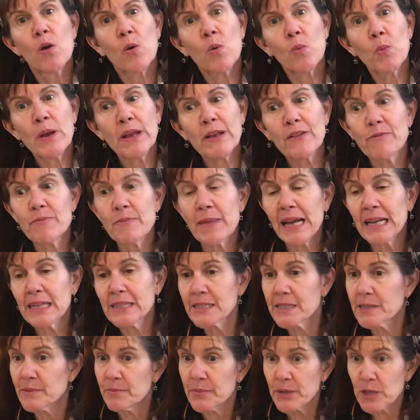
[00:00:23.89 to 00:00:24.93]
we have made
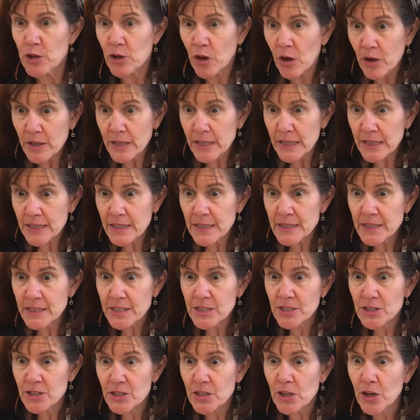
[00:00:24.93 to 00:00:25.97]
some binoculars
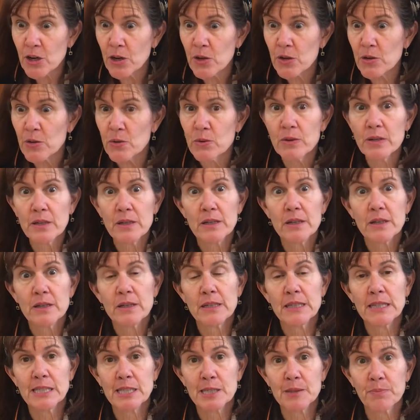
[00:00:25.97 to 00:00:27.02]
to go
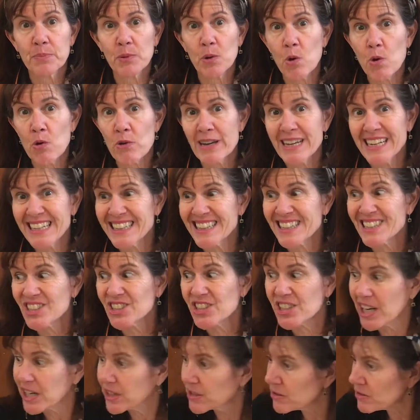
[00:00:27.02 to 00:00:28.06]
exploring in the
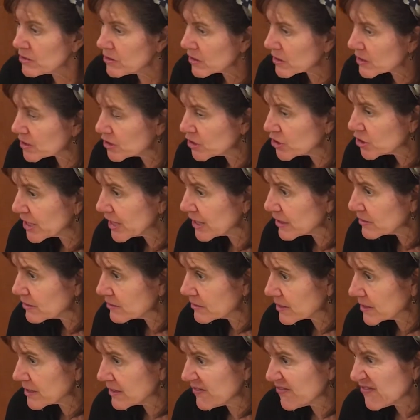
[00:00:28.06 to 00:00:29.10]
jungle on a jungle
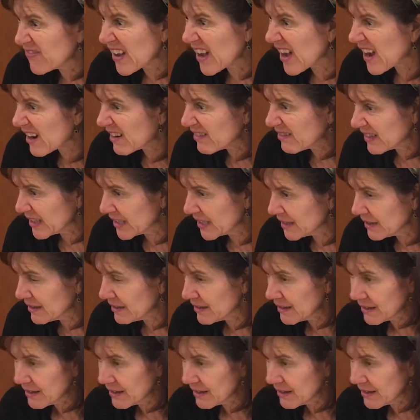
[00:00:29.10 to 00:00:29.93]
safari.